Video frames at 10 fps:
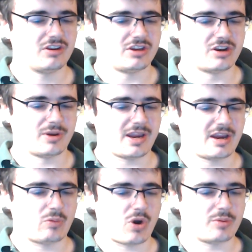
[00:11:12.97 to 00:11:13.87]
you know, and
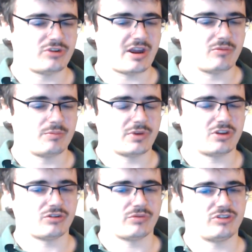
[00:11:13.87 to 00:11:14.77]
getting wiped out.
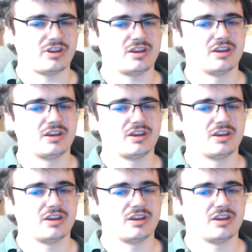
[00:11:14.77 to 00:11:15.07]
Because obviously,